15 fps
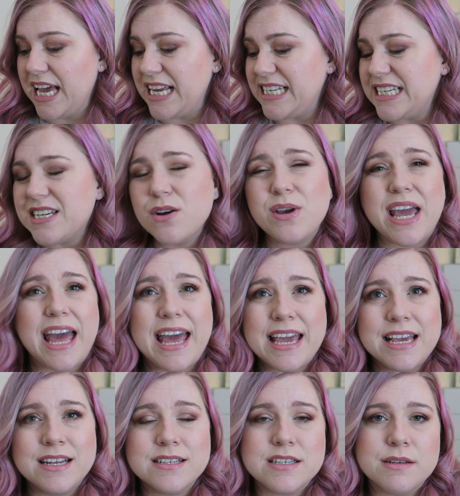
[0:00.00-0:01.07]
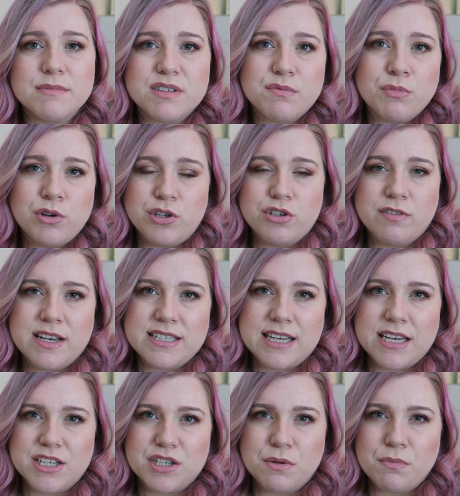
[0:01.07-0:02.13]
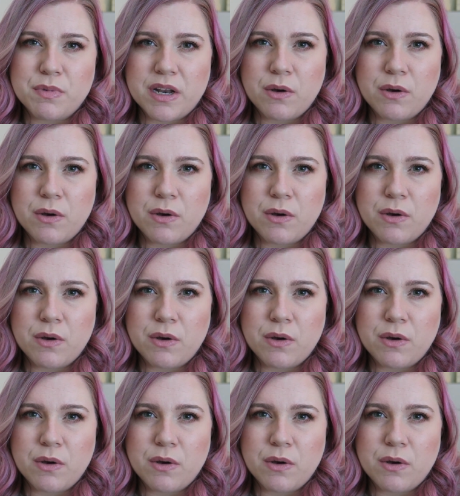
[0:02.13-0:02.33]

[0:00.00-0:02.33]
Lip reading: It did okay in terms of moisturisation,